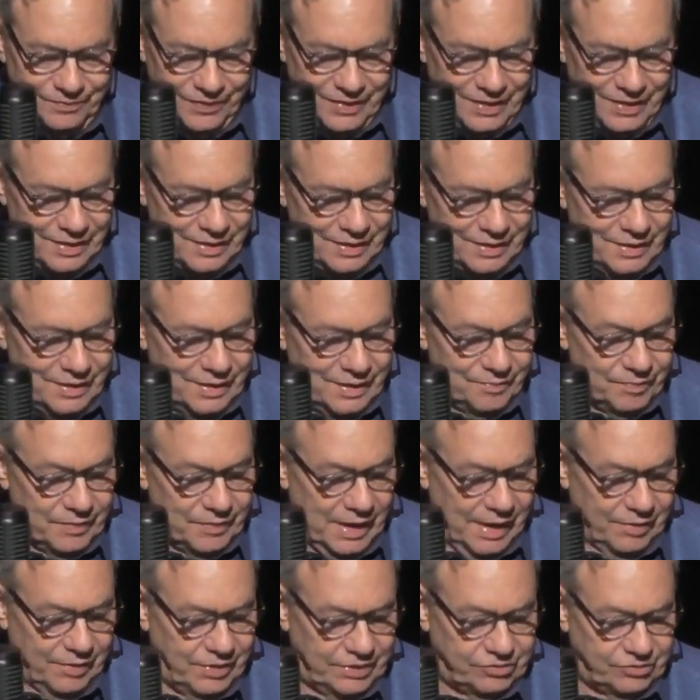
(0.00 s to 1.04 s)

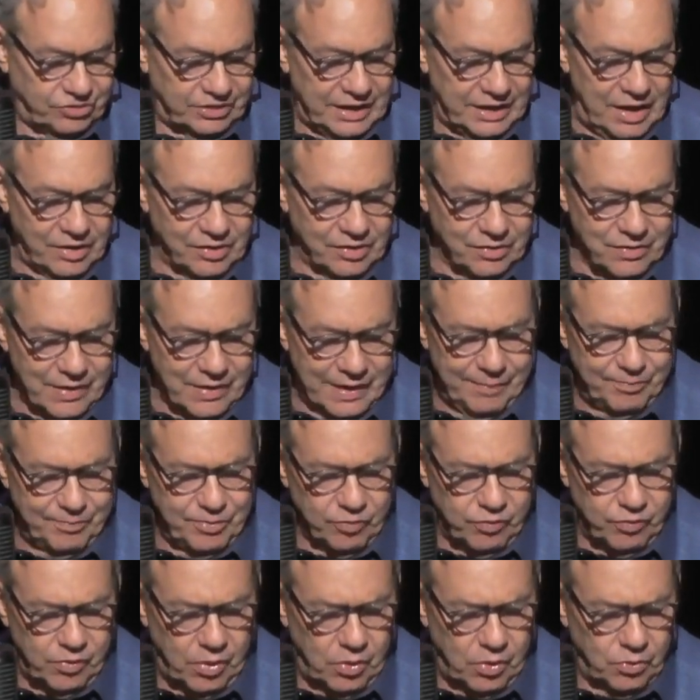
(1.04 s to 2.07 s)
I reached out and grabbed the
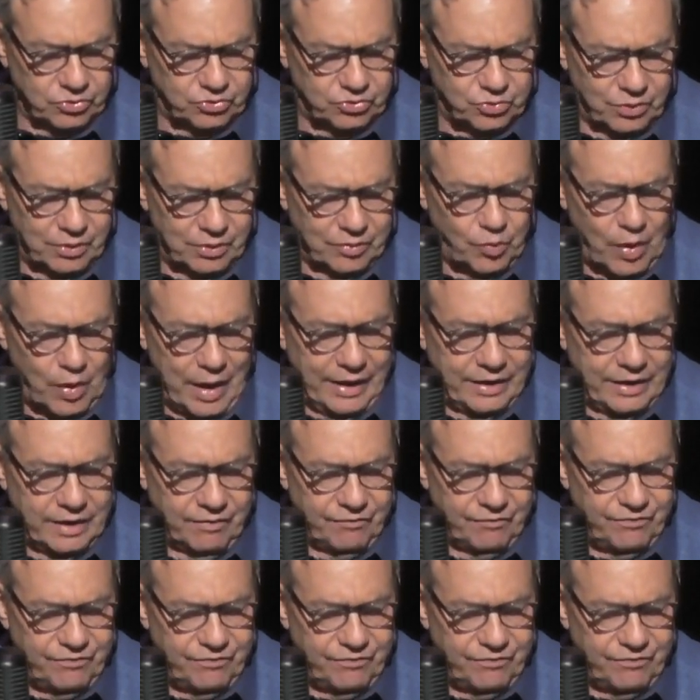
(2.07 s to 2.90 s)
roll to unwind a